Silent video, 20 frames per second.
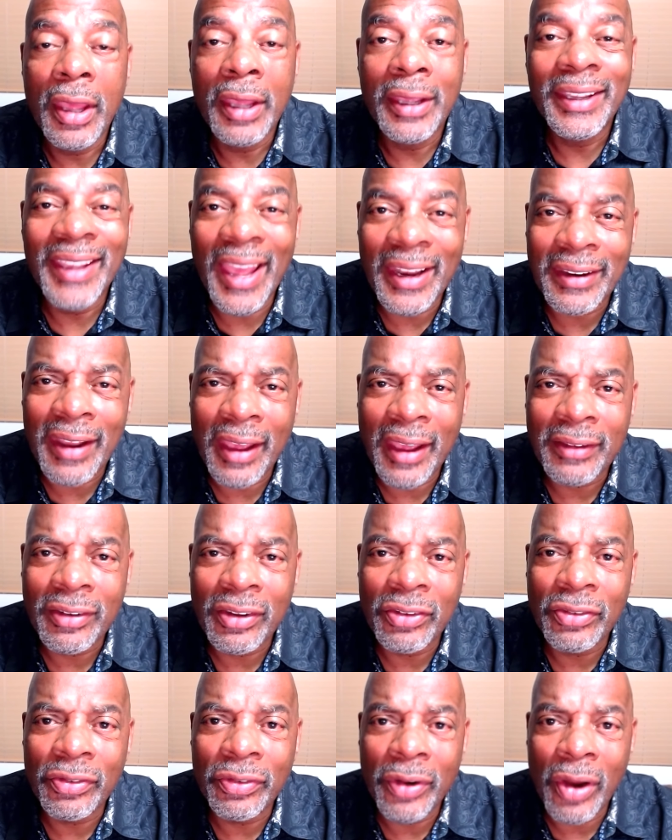Yeah,
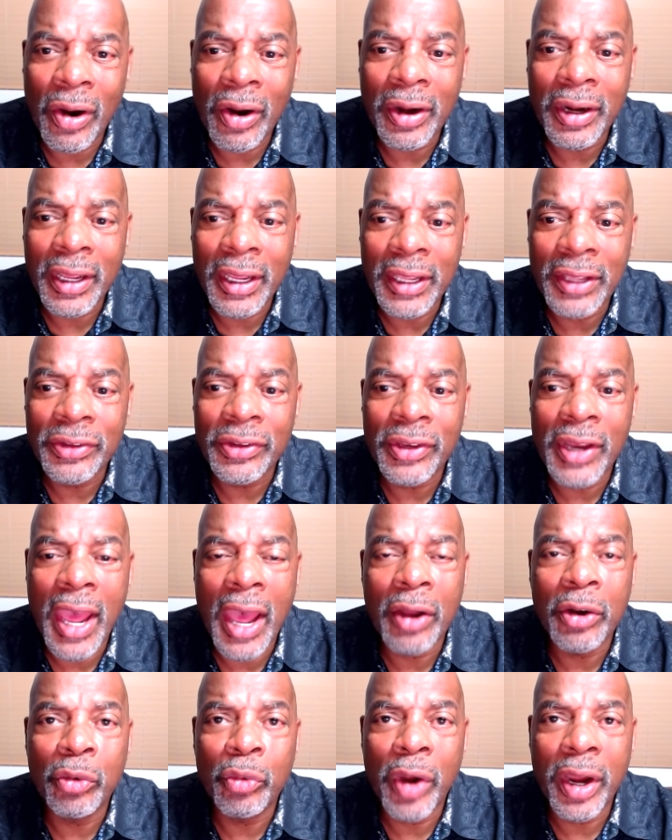Texas, Florida is now
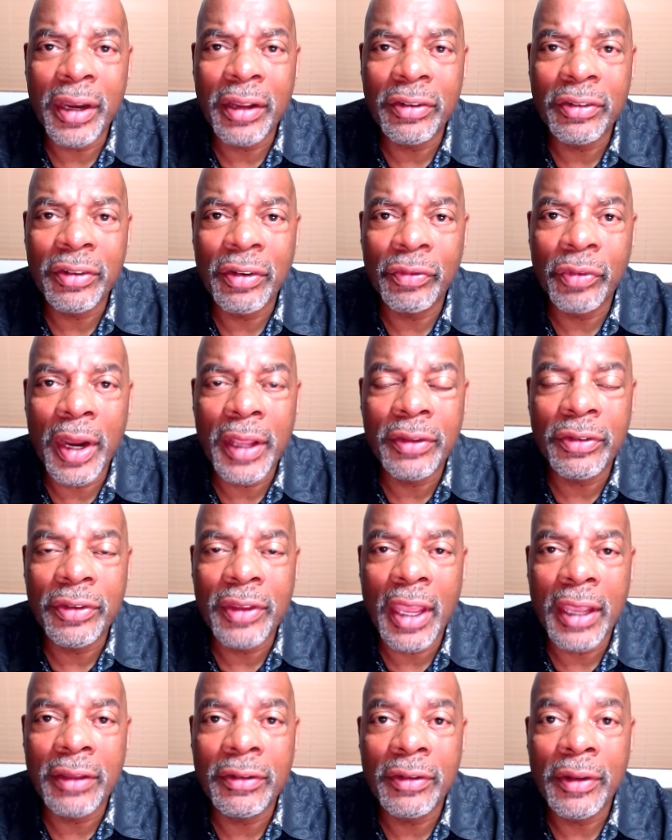the reddest of red
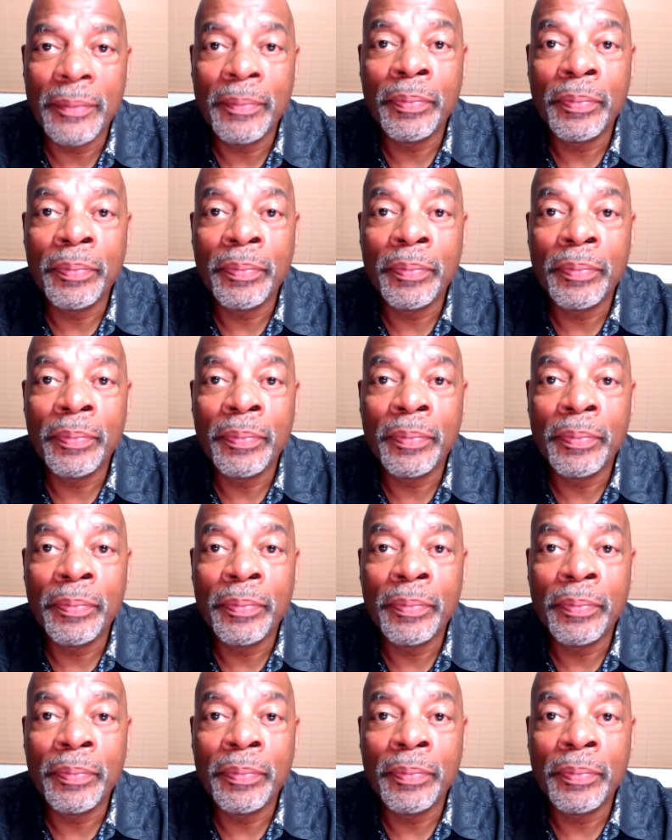states.